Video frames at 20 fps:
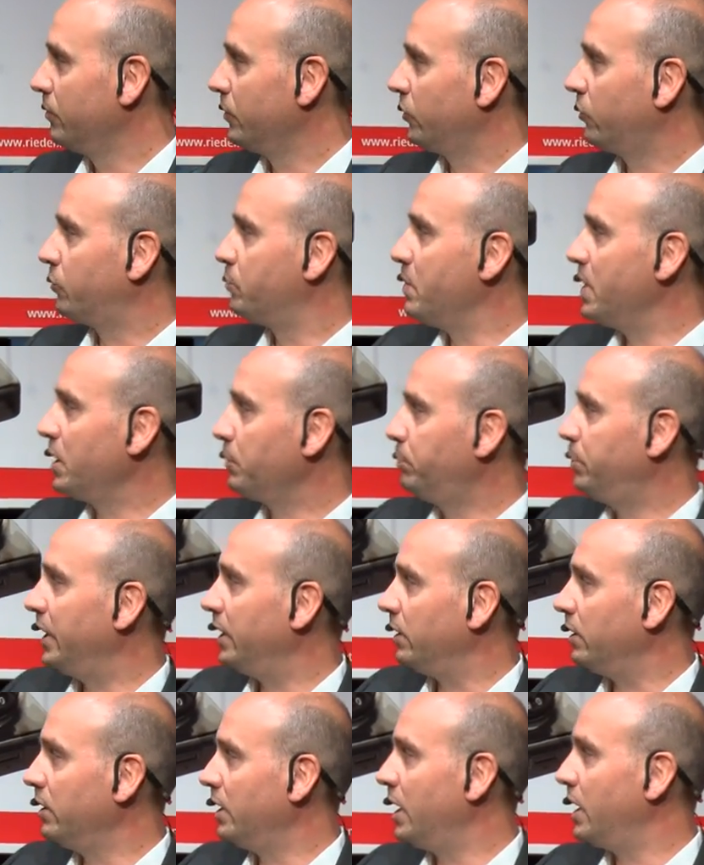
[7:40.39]
Smart
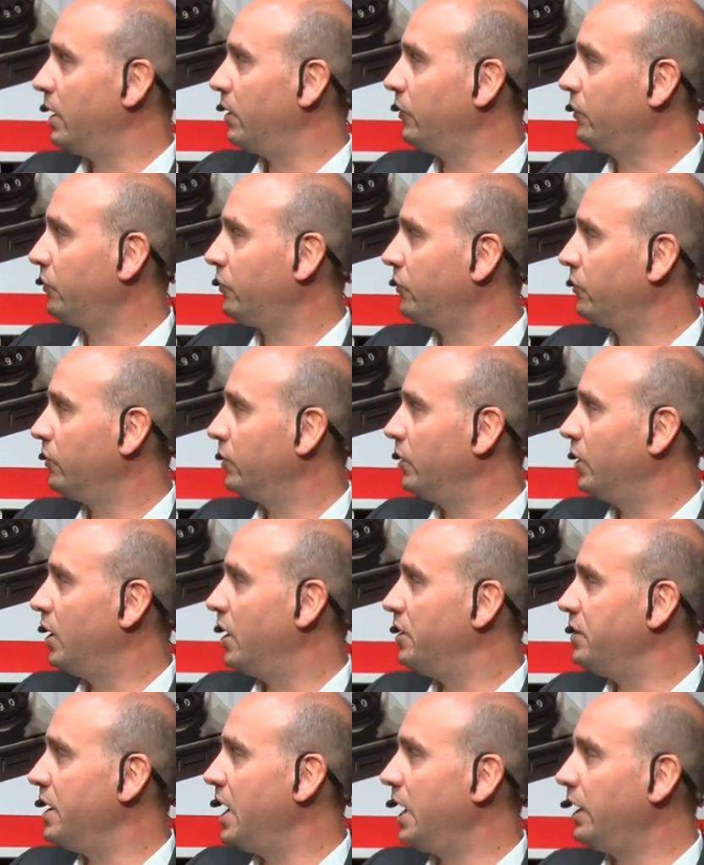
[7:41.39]
Panel has an